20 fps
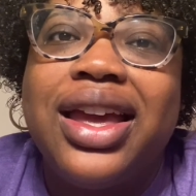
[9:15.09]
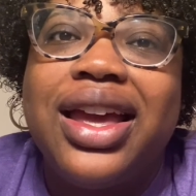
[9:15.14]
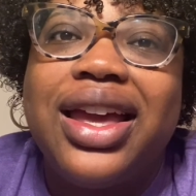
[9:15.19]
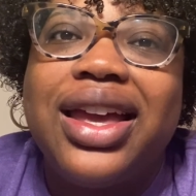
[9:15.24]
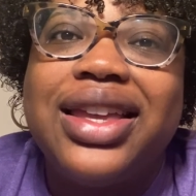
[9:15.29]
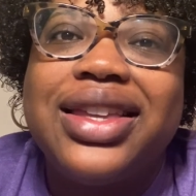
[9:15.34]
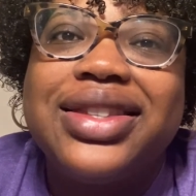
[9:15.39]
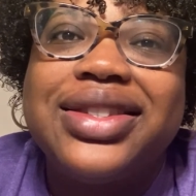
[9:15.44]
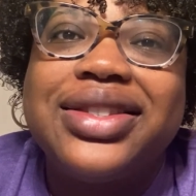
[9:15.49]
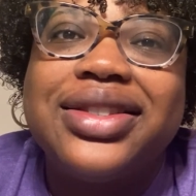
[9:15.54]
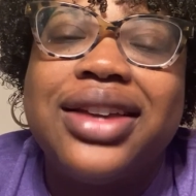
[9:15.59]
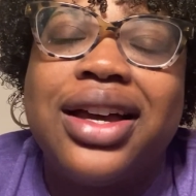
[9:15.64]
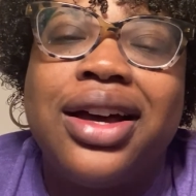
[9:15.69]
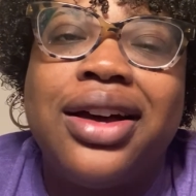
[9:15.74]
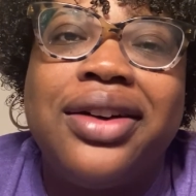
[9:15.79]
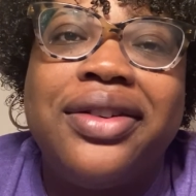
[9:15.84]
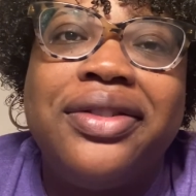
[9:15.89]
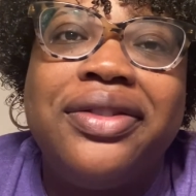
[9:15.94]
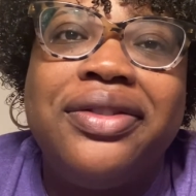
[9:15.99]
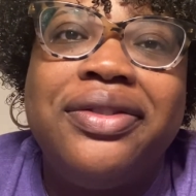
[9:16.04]
It's
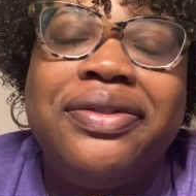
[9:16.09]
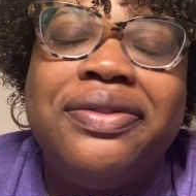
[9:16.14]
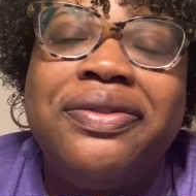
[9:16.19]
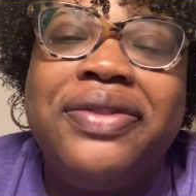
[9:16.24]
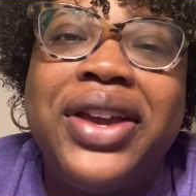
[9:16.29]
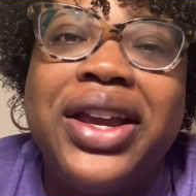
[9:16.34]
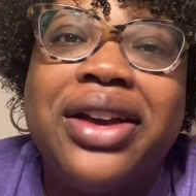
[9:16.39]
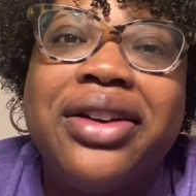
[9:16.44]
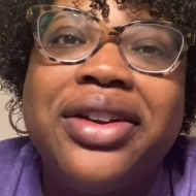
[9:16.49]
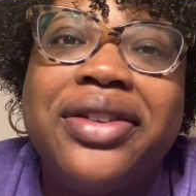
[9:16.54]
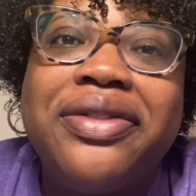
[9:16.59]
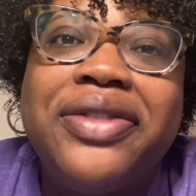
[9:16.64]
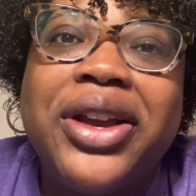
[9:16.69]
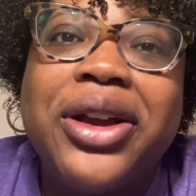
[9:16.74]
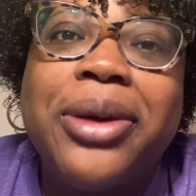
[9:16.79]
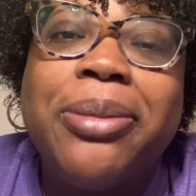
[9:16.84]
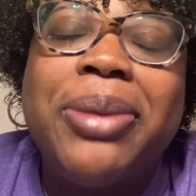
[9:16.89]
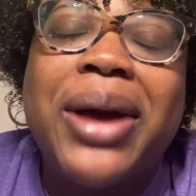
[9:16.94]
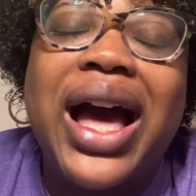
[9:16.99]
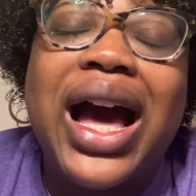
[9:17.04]
a very,
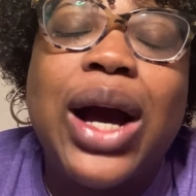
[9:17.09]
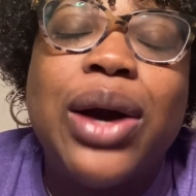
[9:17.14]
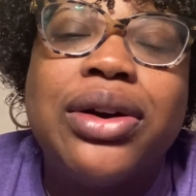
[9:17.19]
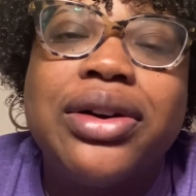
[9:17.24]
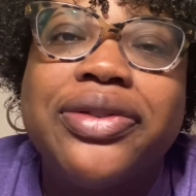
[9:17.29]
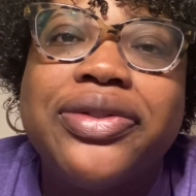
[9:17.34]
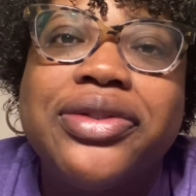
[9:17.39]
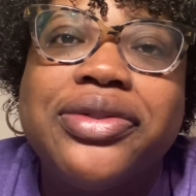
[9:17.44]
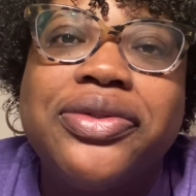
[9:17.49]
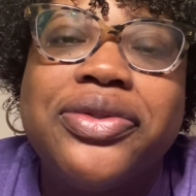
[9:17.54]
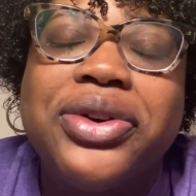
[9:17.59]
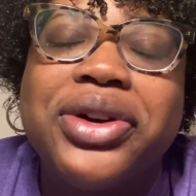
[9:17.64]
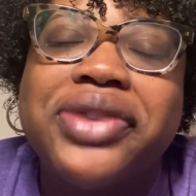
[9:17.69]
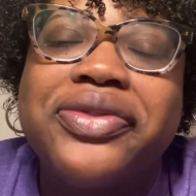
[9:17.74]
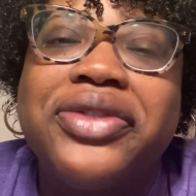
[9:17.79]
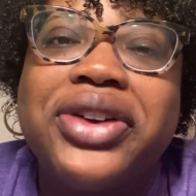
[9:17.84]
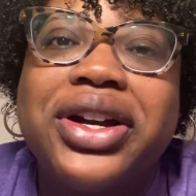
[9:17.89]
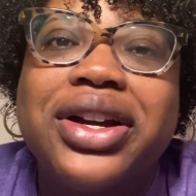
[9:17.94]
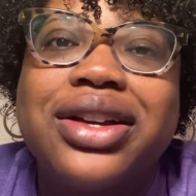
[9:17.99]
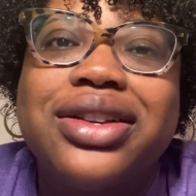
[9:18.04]
very powerful
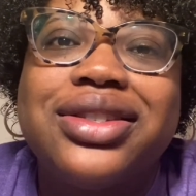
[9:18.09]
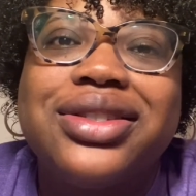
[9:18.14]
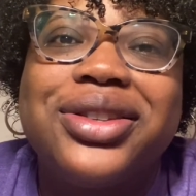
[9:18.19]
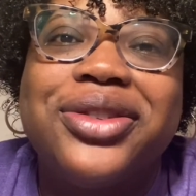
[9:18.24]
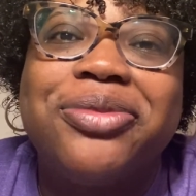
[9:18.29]
verse.